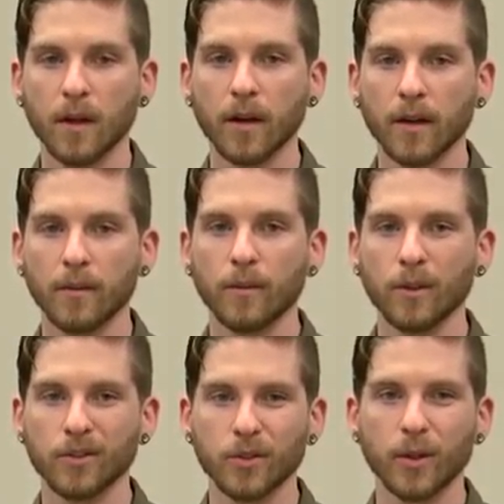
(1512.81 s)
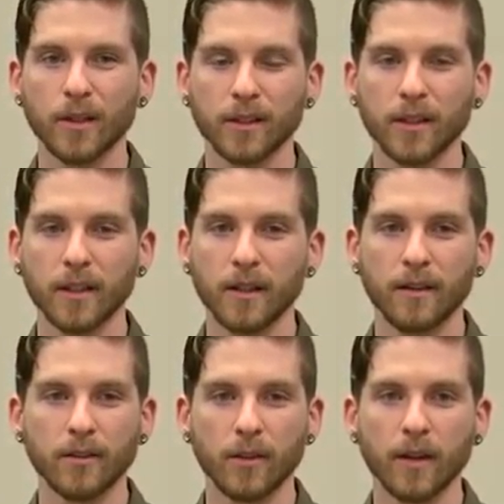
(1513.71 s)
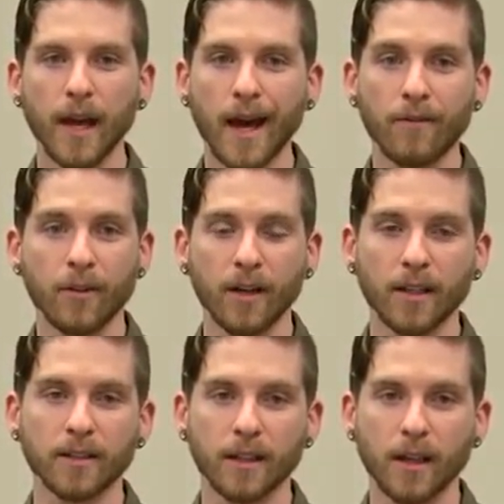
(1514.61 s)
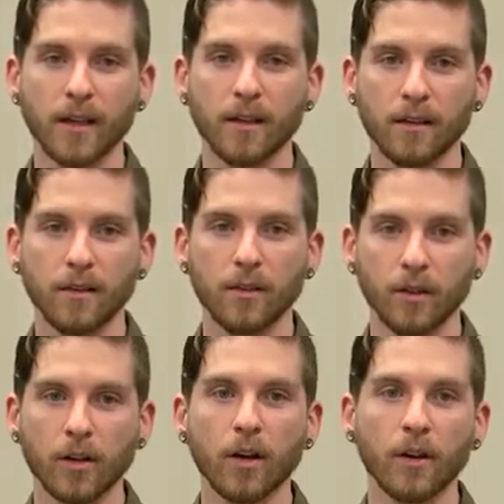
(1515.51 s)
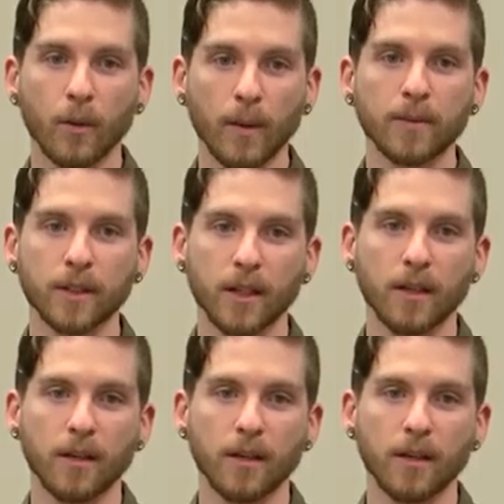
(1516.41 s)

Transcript: Okay, once or twice a year, and so they advertise go, that yeah, or look on their website.